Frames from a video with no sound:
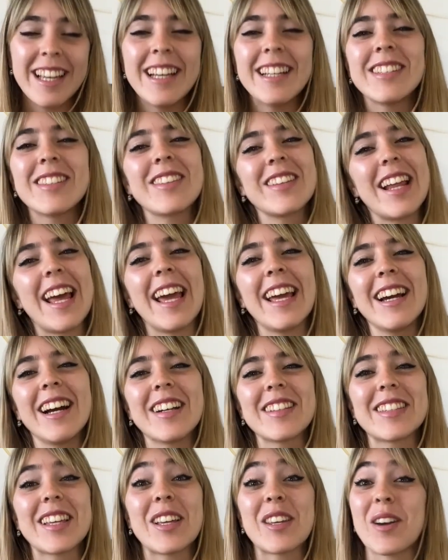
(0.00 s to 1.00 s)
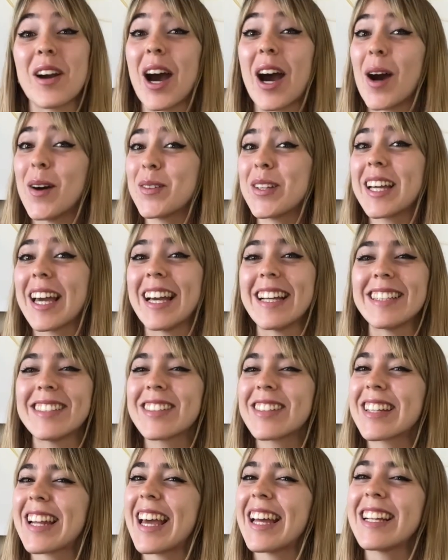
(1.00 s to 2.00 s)
Today, I'll tell you how to get
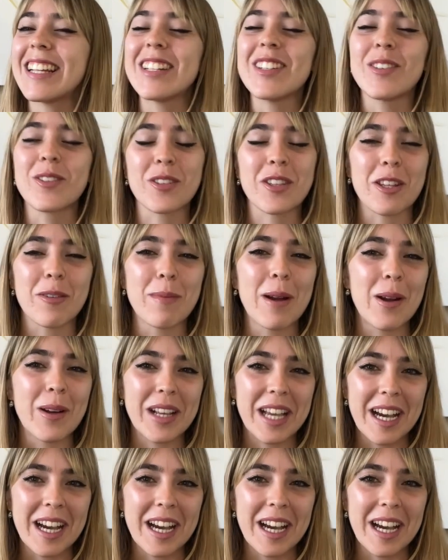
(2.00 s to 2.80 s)
internet in North America.